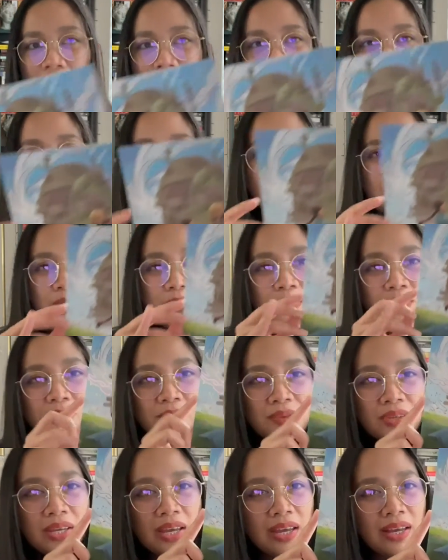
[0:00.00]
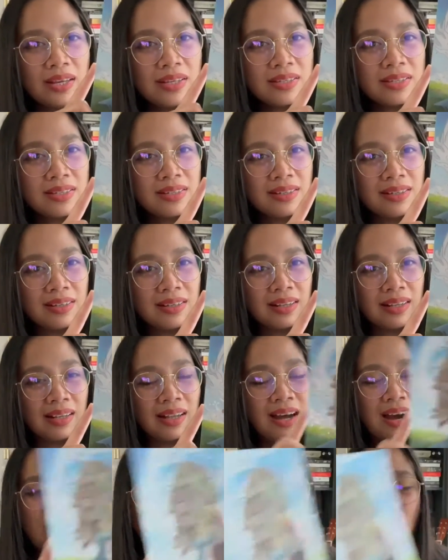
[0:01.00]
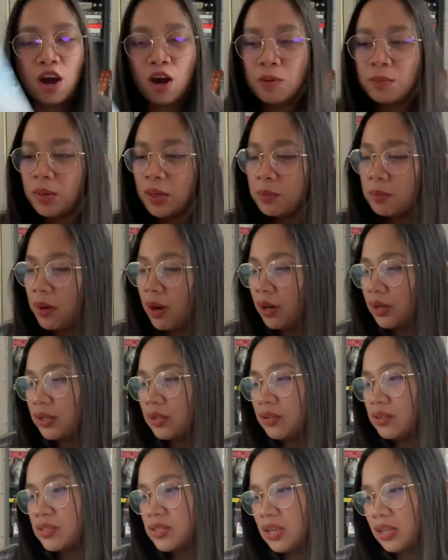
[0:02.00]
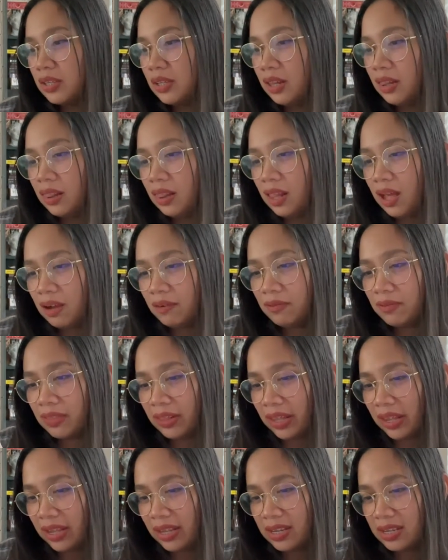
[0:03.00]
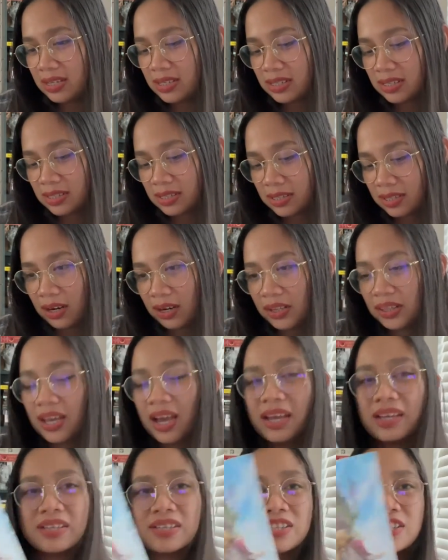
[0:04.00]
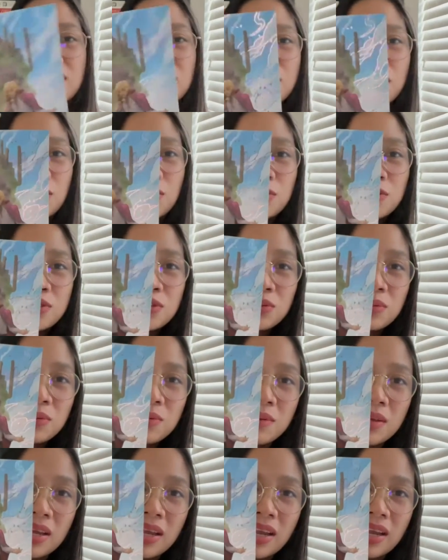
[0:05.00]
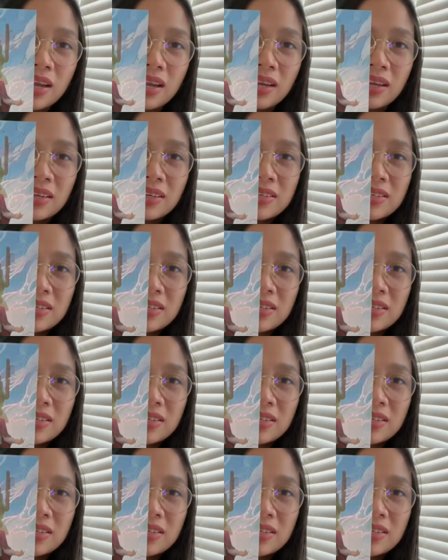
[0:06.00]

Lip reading: Howl's Moving Castle. Oh, my partner's gonna love this. Oh, that is so sweet.